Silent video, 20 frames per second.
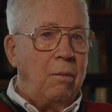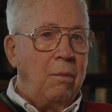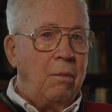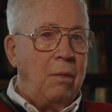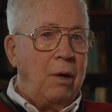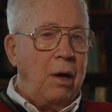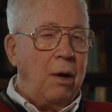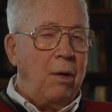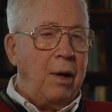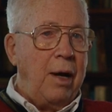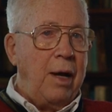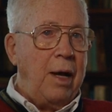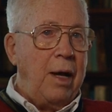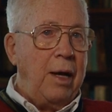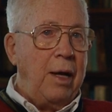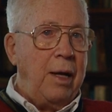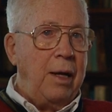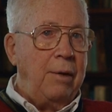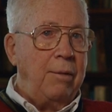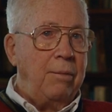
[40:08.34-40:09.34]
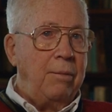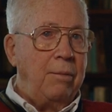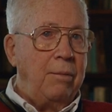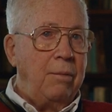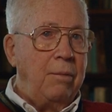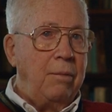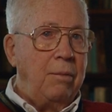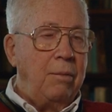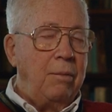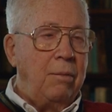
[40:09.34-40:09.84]
Now, I had a
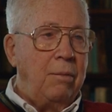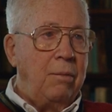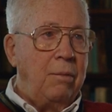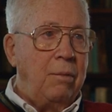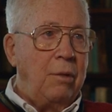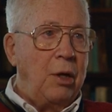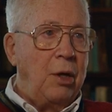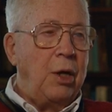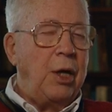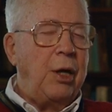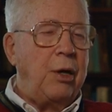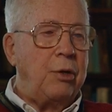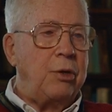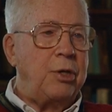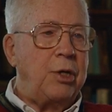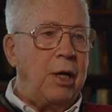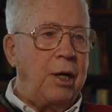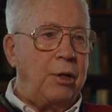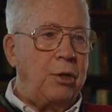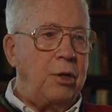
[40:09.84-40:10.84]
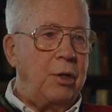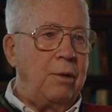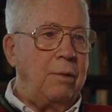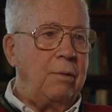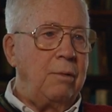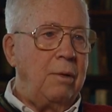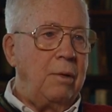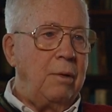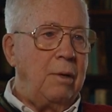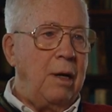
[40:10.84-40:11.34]
litter section
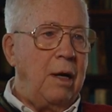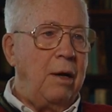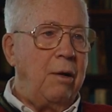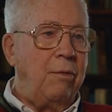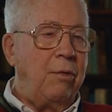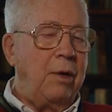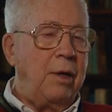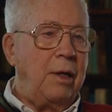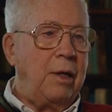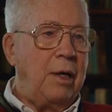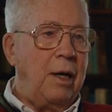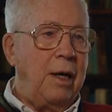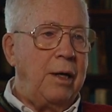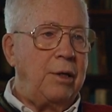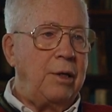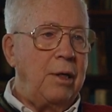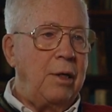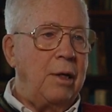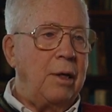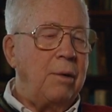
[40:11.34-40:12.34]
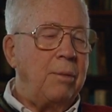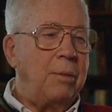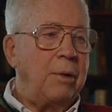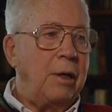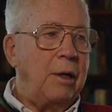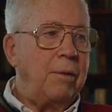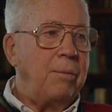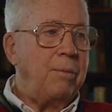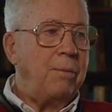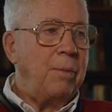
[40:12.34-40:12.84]
out of a collecting company.